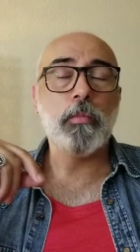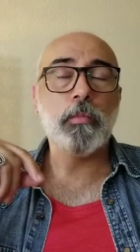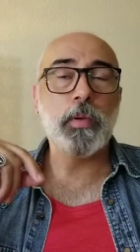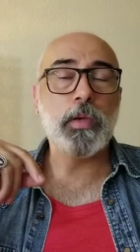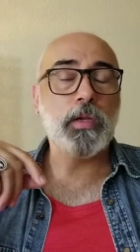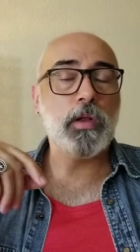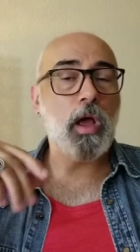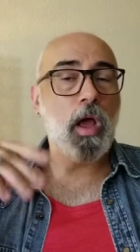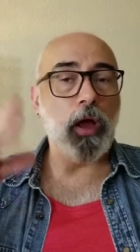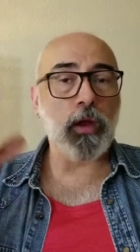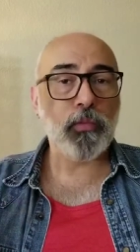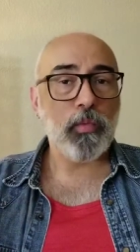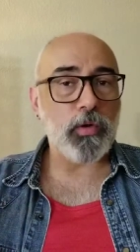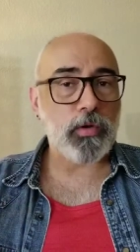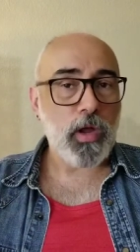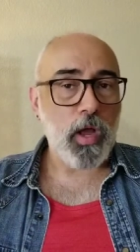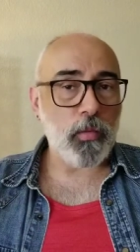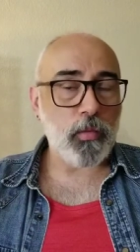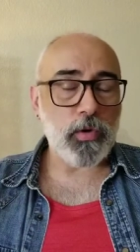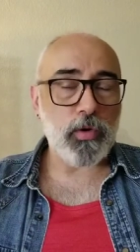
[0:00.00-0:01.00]
But I
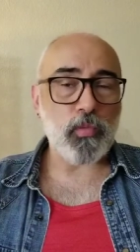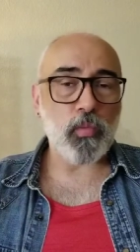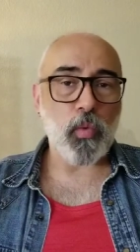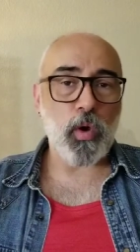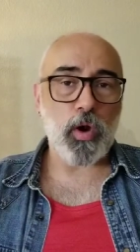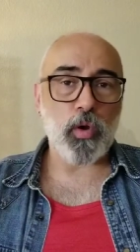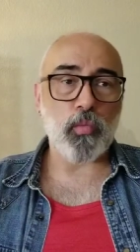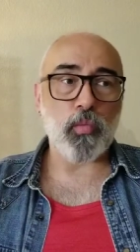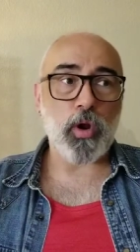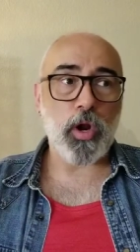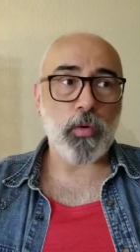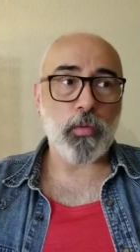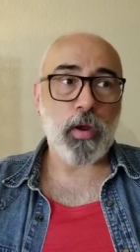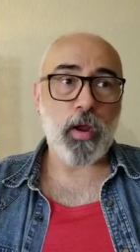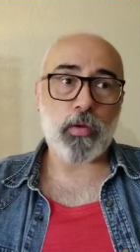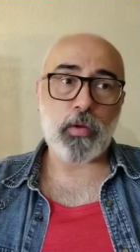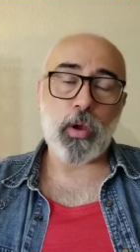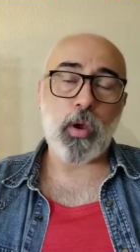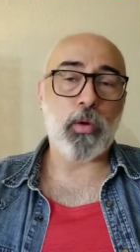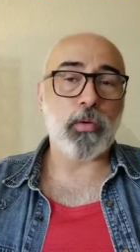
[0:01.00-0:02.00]
wouldn't want to run
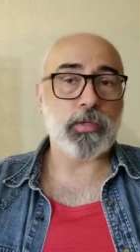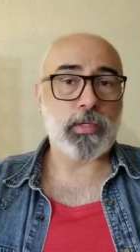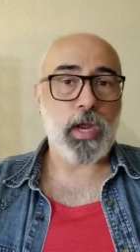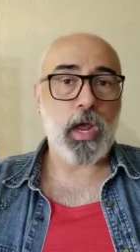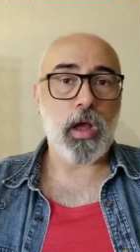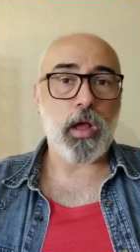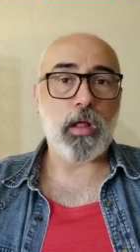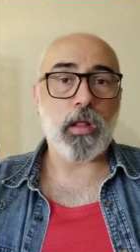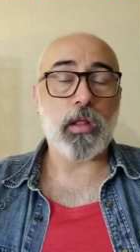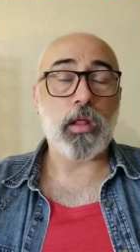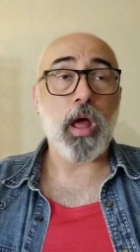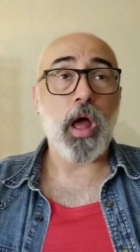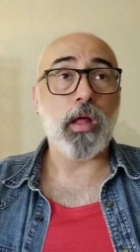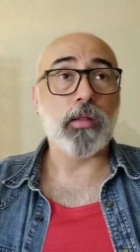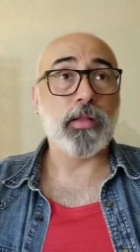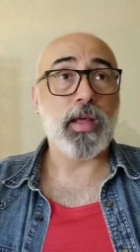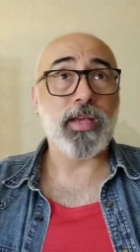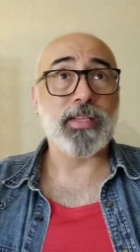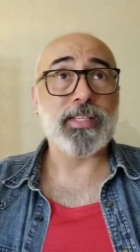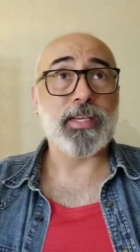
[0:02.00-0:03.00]
around a hotel
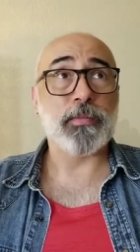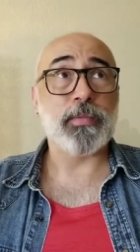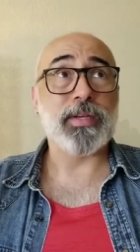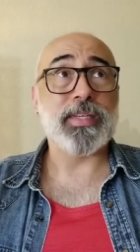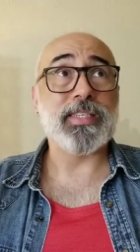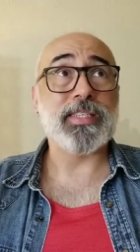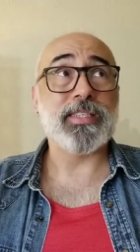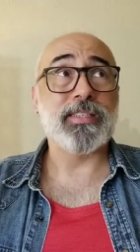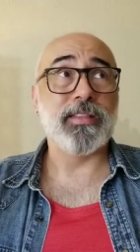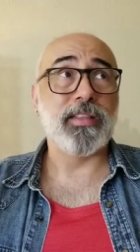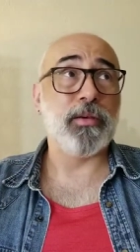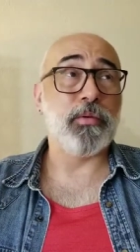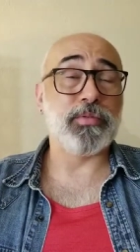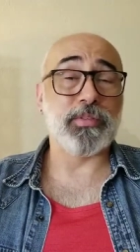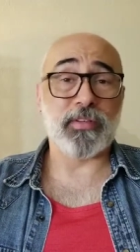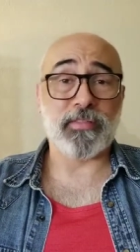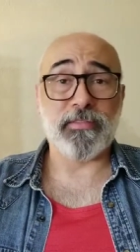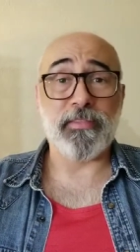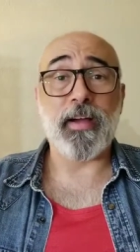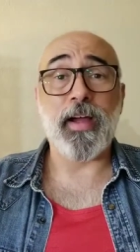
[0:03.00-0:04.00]
unless there was
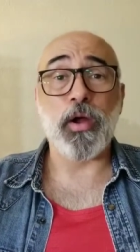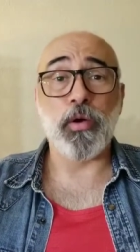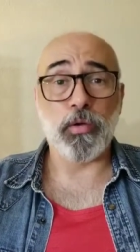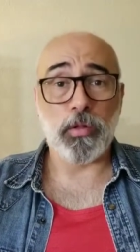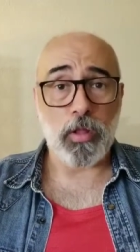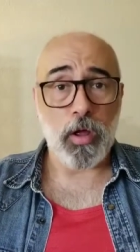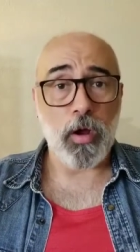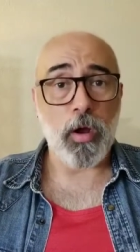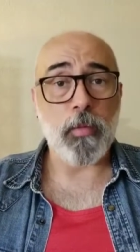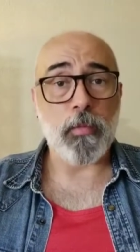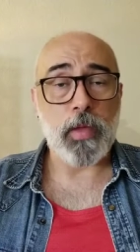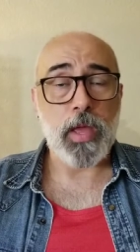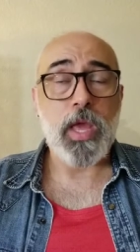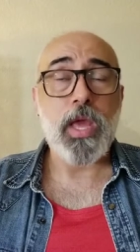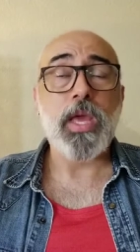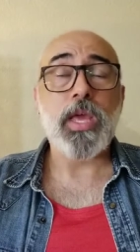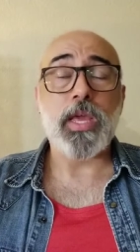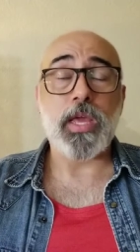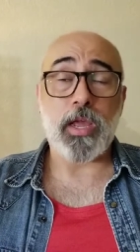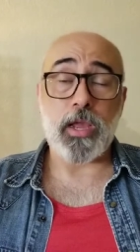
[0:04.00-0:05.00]
a fire alarm
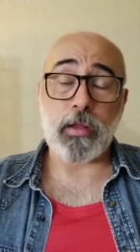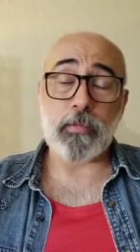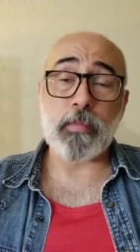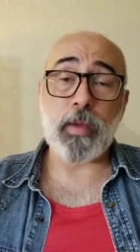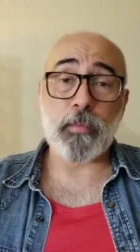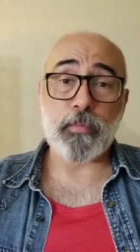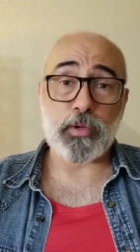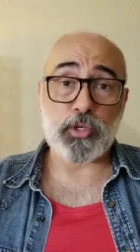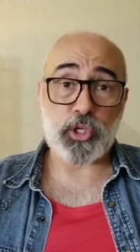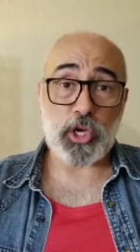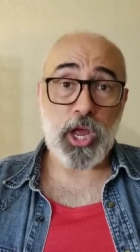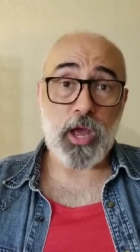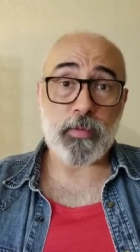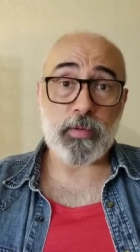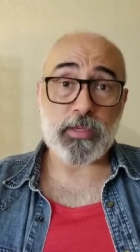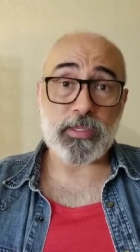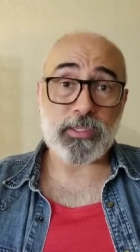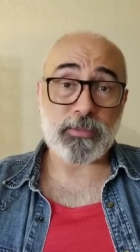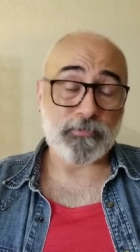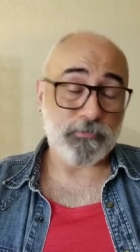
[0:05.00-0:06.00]
in my
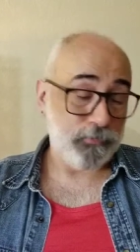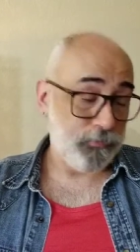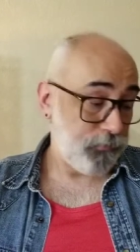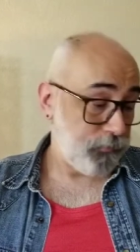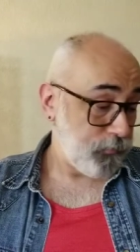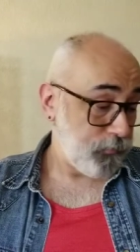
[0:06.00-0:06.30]
pajamas.